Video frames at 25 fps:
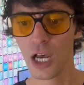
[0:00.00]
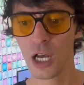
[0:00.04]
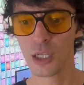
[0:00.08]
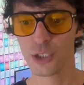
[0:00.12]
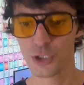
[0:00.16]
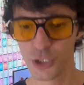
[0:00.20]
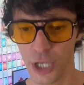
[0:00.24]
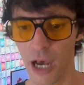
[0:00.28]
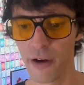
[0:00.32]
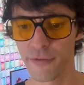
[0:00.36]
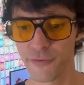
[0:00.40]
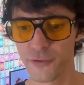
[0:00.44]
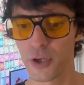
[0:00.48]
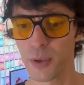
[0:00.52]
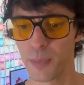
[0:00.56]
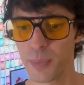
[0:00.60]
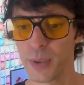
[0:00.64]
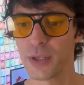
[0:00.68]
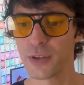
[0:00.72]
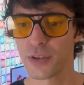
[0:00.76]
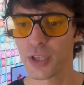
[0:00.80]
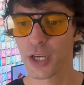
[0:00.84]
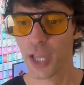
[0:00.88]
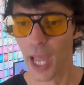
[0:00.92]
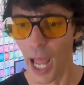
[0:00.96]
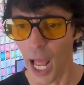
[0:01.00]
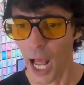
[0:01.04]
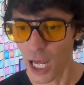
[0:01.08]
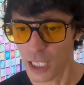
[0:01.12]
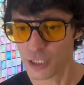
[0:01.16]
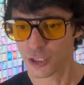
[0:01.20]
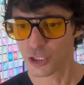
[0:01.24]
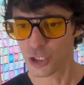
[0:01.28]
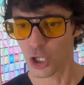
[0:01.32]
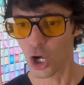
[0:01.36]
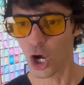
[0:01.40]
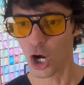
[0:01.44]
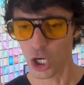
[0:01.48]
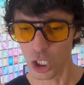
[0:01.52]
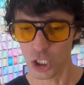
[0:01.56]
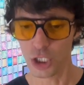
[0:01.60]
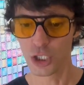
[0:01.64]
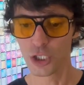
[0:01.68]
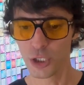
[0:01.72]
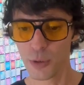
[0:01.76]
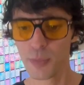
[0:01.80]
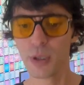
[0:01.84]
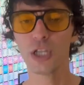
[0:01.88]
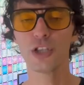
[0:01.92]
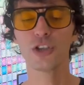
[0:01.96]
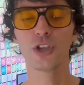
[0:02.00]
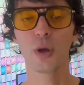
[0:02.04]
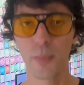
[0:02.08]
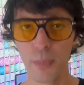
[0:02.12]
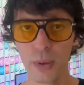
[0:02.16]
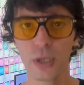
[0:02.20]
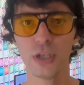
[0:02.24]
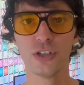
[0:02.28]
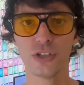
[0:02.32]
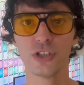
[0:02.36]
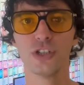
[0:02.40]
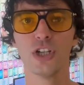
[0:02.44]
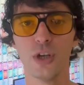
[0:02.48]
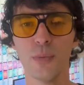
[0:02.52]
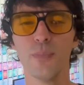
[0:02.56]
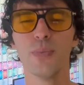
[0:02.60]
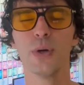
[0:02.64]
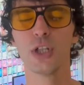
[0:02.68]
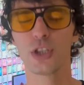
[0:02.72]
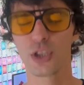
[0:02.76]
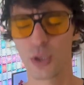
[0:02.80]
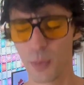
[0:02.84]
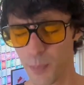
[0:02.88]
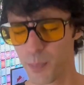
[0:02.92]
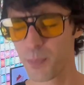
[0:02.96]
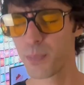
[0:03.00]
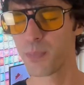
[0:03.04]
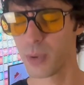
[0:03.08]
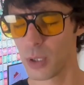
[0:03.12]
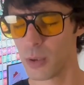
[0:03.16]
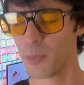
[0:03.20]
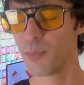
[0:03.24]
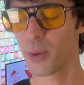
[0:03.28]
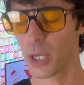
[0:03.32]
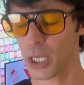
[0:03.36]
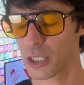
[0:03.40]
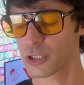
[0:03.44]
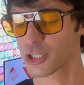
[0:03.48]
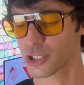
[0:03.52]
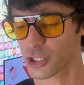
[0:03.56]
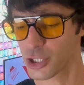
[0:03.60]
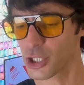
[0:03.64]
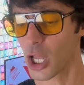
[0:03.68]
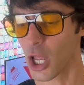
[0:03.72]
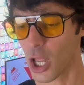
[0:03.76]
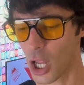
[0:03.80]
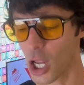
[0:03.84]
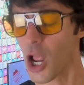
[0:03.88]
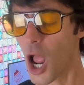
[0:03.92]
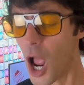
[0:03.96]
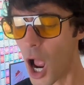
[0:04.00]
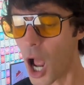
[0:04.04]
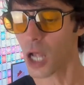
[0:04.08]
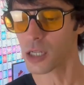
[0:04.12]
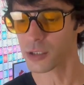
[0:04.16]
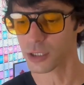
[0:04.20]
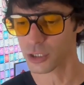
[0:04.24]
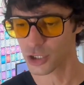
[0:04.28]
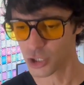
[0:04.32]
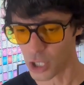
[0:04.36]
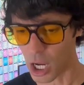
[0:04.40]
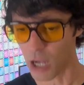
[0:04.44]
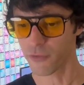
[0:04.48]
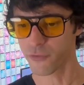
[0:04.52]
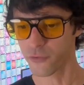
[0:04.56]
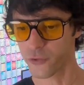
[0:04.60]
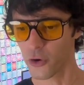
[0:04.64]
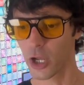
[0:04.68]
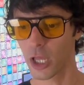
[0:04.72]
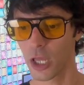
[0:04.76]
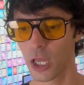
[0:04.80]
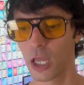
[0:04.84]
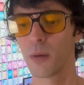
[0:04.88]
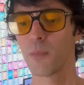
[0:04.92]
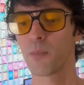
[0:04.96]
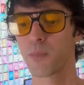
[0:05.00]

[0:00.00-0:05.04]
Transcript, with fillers: Jeffrey beat the cancer, he beat the PC, beat the big C, yes, Jeffrey,